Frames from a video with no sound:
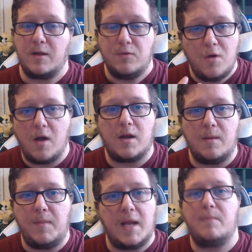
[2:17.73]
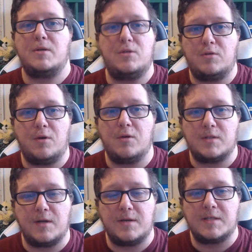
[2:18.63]
You're not going to pick up a tutorial
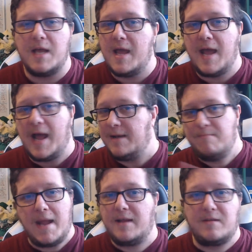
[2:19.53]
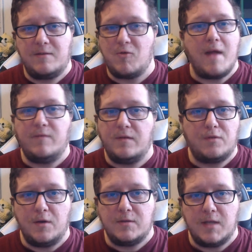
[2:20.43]
series and make Grand Theft
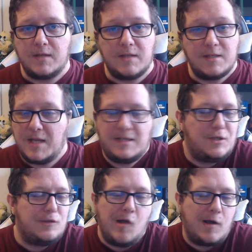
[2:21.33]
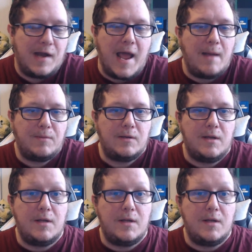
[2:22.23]
Auto 6. It's, it's just not going to happen.